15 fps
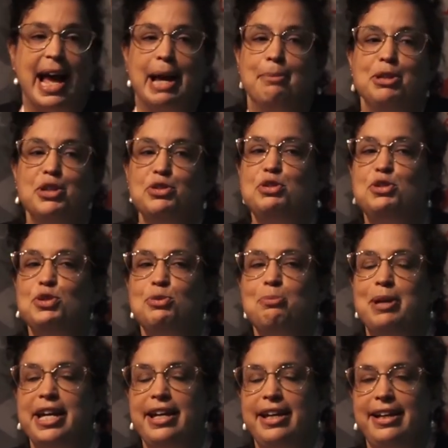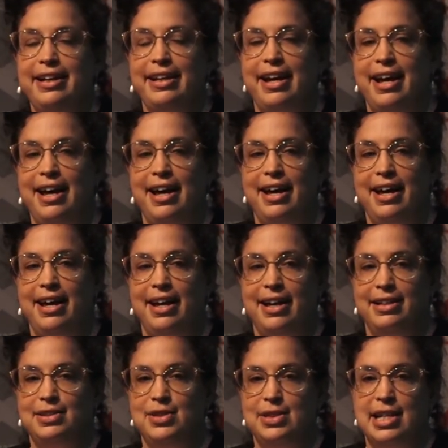I'm used to being
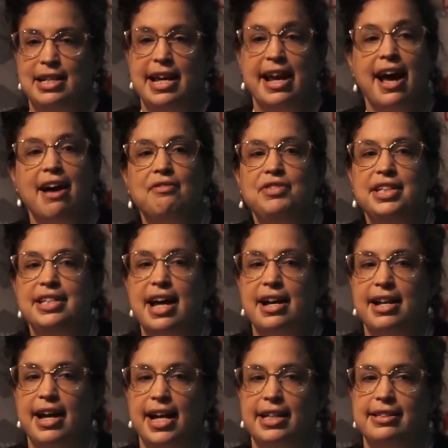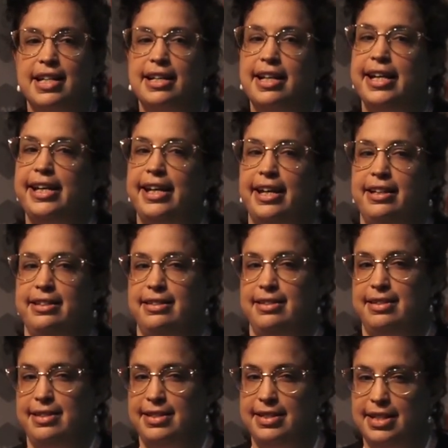uh, that I have the data and then I
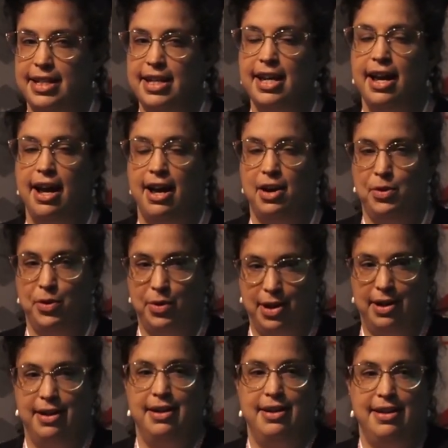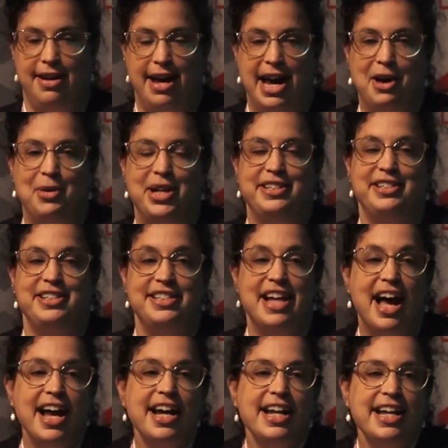can see how how I
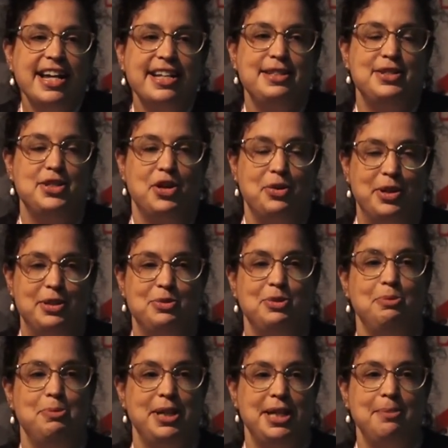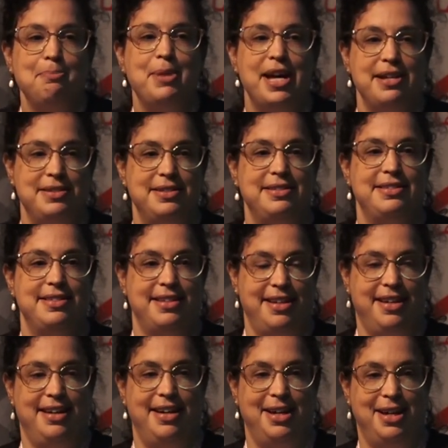design it so it will be best
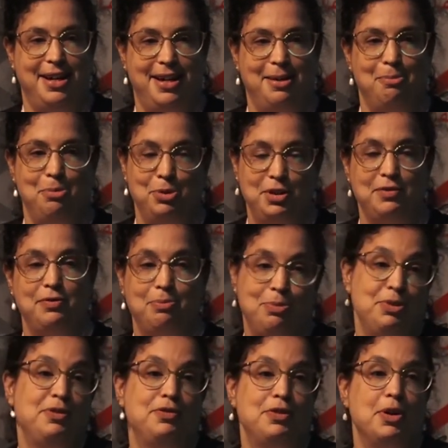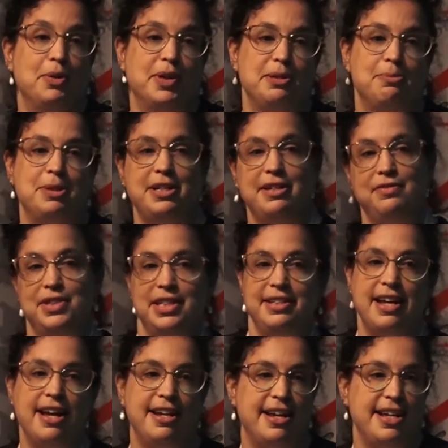uh, put put forward. But if the
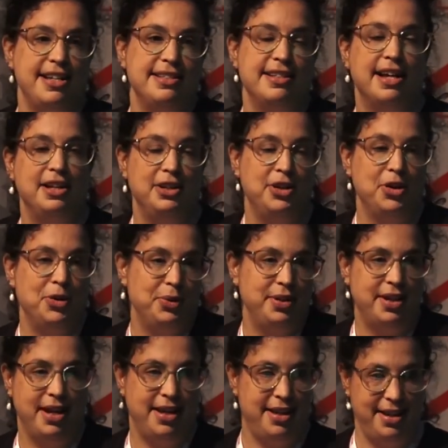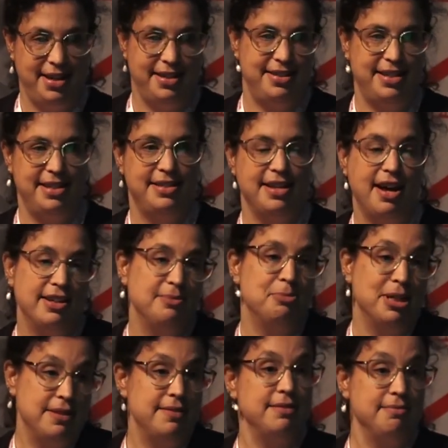data is unknown, uh, it's it's hard.
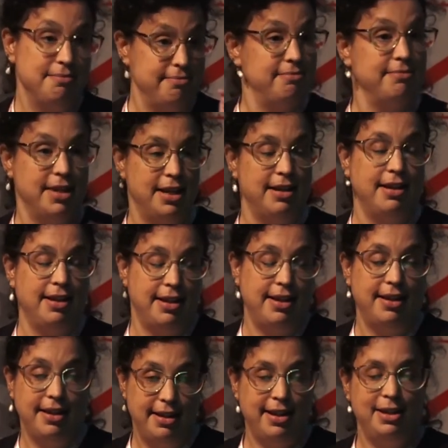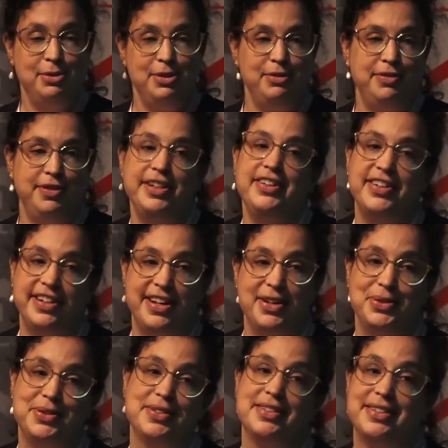But I, uh, I, uh, I, will figure it
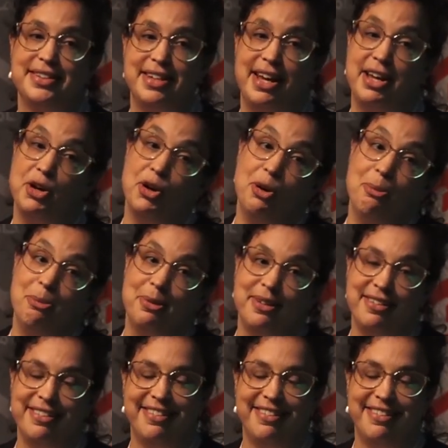out. I hope,